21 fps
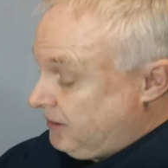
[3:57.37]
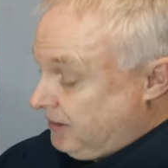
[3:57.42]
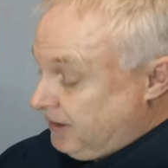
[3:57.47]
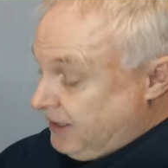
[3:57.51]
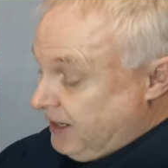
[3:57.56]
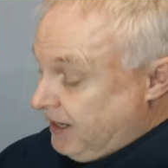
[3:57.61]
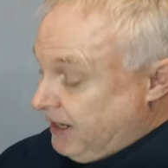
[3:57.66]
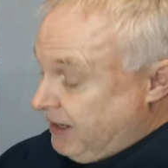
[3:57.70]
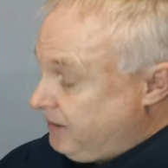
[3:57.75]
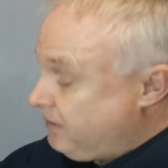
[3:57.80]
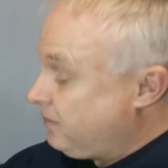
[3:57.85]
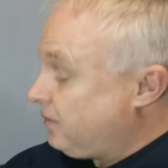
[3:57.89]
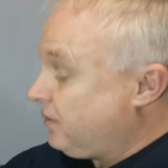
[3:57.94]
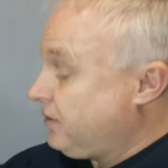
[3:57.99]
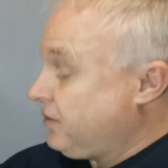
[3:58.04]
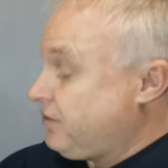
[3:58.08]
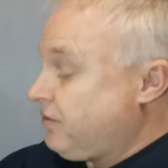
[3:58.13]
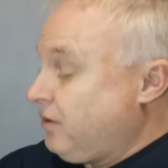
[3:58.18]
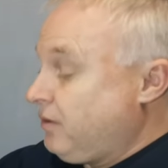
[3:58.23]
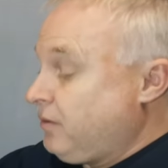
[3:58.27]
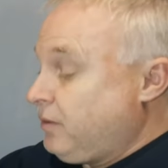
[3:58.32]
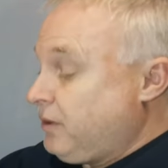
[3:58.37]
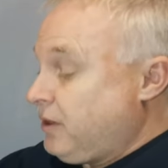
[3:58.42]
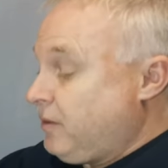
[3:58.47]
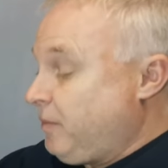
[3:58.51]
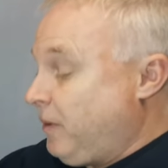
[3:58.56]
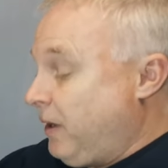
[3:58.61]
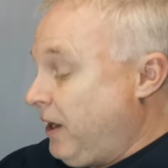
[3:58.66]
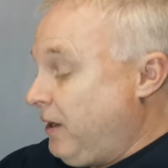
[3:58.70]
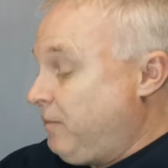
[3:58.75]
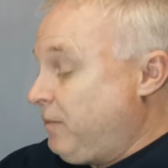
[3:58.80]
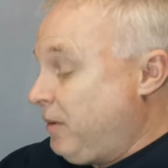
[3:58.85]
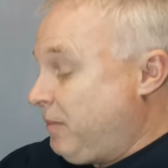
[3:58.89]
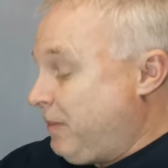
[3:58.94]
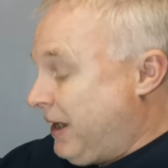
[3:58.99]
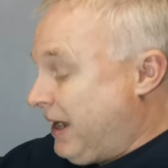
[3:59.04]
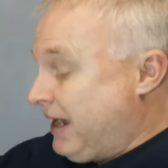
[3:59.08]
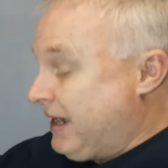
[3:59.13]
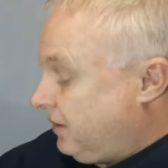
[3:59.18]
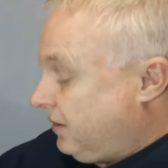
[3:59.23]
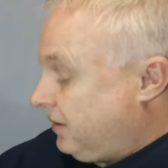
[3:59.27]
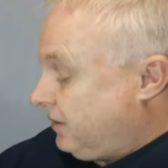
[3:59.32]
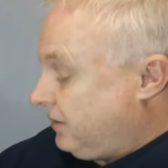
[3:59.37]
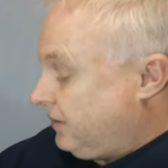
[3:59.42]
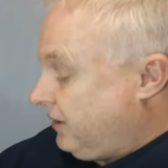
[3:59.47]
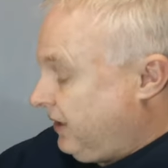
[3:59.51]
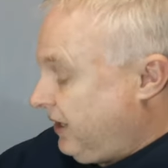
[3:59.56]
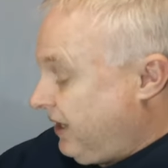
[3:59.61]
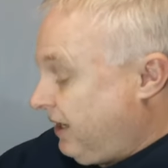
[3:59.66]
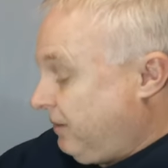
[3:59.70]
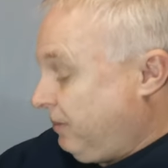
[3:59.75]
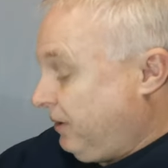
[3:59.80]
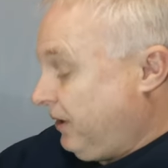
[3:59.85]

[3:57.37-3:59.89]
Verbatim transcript: Again, what's wrong with a paper bag? The label